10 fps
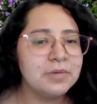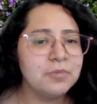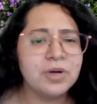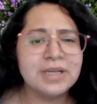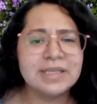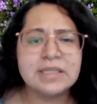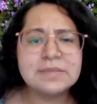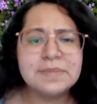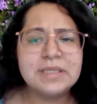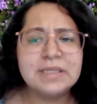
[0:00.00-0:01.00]
work
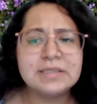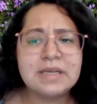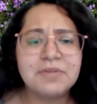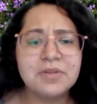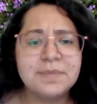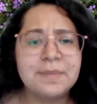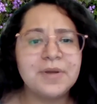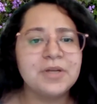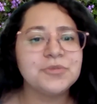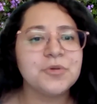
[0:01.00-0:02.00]
against me, because I feel like my
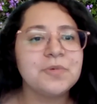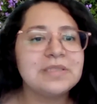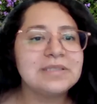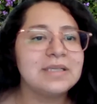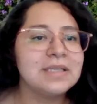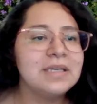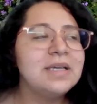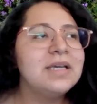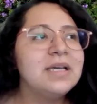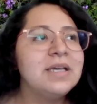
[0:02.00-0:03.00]
parents were always like,
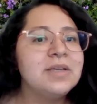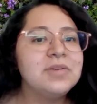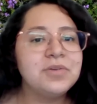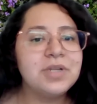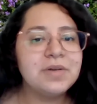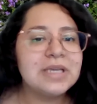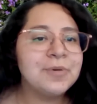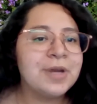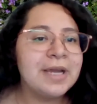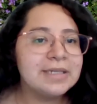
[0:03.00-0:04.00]
you need to keep
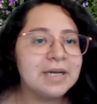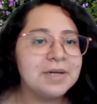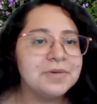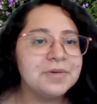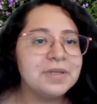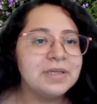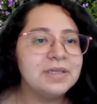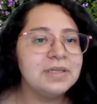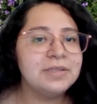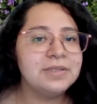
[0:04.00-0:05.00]
your head down,
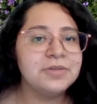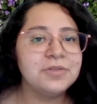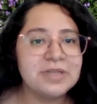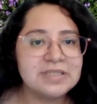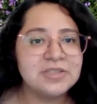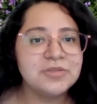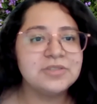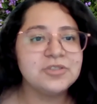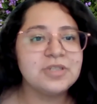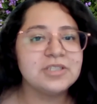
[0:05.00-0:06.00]
you know, you listen to
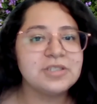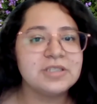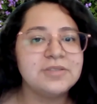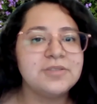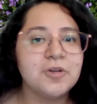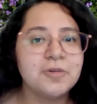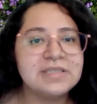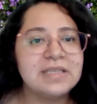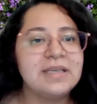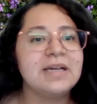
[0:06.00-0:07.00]
instructions, you
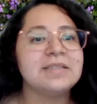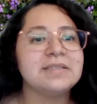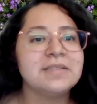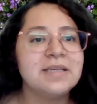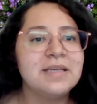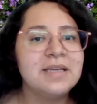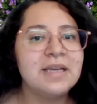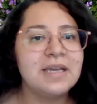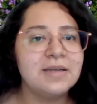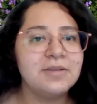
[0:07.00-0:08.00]
always say yes,
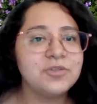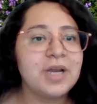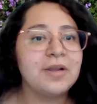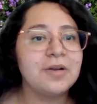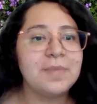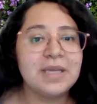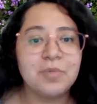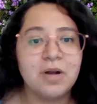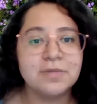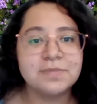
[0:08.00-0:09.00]
and you try not to make
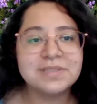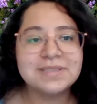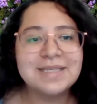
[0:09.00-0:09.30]
problems.